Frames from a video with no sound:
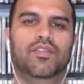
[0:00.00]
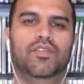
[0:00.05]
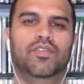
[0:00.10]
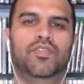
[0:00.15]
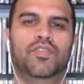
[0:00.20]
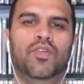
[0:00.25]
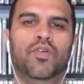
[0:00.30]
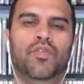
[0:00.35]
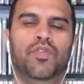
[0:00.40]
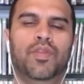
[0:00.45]

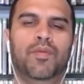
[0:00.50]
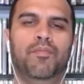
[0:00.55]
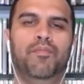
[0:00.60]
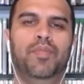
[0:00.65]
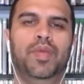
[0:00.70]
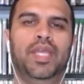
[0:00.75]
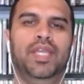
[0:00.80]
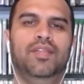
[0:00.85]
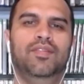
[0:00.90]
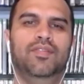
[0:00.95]
So the
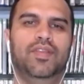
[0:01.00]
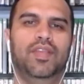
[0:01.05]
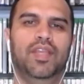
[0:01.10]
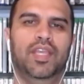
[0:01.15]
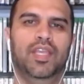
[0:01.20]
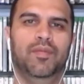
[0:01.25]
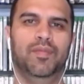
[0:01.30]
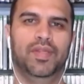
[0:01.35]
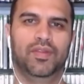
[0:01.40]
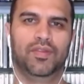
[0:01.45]
base
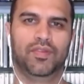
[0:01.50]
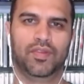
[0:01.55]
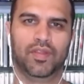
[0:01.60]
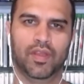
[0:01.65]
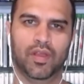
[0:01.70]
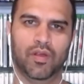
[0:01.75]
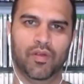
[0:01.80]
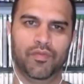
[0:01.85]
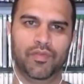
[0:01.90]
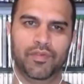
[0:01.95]
game
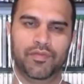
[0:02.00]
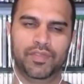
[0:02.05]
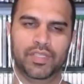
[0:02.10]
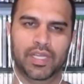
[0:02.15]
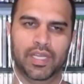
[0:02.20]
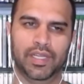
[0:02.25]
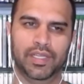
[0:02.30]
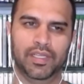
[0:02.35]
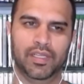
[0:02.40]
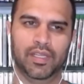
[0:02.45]
itself of
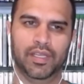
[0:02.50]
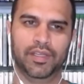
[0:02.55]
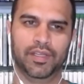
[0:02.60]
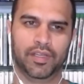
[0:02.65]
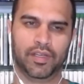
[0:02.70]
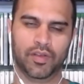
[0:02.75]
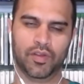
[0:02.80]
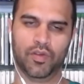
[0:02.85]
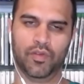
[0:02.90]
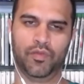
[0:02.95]
Dying Light, I
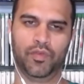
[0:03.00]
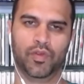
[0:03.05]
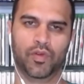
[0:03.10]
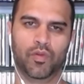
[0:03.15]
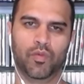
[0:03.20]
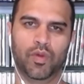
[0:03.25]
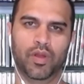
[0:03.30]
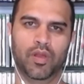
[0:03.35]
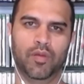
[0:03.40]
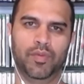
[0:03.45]
don't know if you're
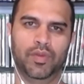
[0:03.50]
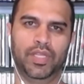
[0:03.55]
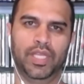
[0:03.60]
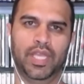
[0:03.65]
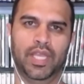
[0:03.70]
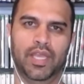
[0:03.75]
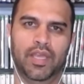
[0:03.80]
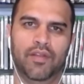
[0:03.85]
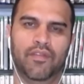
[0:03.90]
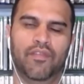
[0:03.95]
aware, but they
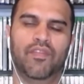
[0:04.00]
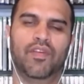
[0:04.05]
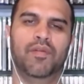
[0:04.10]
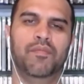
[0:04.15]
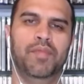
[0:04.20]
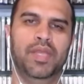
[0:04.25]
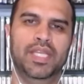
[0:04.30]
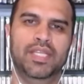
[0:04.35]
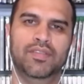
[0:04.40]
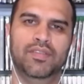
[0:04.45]
have
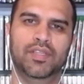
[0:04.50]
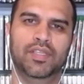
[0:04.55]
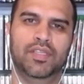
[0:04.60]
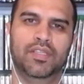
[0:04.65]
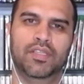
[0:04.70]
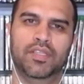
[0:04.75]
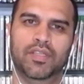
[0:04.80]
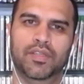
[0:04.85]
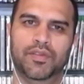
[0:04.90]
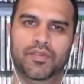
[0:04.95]
amazing
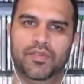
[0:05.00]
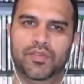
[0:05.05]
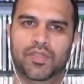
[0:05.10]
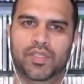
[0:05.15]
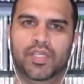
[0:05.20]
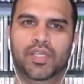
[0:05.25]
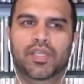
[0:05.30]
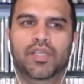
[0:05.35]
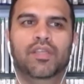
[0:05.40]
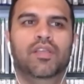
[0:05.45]

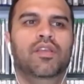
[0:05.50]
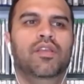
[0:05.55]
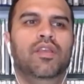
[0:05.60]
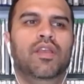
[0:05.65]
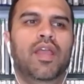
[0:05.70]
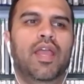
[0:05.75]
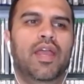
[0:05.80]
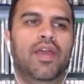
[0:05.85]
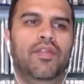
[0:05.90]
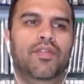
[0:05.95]
DLC.
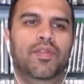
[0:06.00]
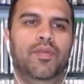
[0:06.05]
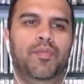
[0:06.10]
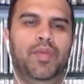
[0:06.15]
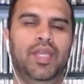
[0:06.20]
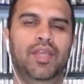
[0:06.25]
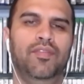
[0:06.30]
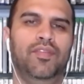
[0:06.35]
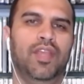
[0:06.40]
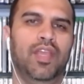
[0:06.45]
And the
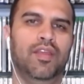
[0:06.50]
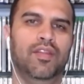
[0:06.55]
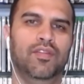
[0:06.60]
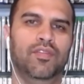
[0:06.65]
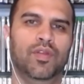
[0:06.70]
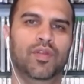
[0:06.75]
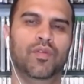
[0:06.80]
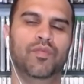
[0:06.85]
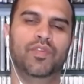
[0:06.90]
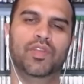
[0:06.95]
base game
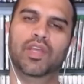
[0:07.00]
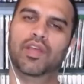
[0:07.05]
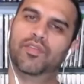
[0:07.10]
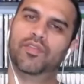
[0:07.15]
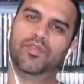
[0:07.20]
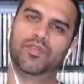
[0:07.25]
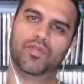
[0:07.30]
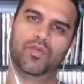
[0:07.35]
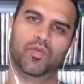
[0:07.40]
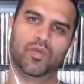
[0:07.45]
itself,
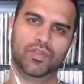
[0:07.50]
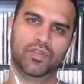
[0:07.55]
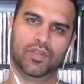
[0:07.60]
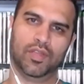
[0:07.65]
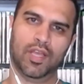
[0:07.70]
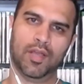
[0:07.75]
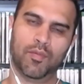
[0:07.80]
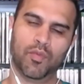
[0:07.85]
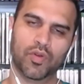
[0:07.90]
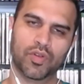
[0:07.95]
yes, was a
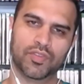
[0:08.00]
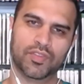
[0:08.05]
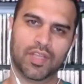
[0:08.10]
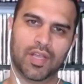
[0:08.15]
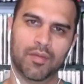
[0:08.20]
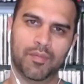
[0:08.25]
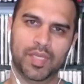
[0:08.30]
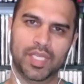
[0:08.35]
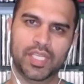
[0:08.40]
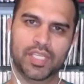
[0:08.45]
lot more
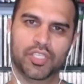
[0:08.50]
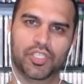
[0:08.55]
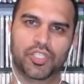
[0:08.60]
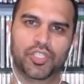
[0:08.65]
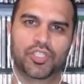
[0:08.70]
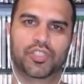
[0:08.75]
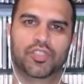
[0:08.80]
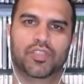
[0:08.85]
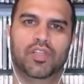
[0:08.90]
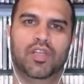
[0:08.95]

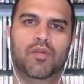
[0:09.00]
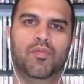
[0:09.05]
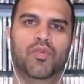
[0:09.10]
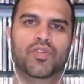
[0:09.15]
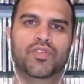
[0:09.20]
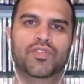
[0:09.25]
zombie-ish, a lot more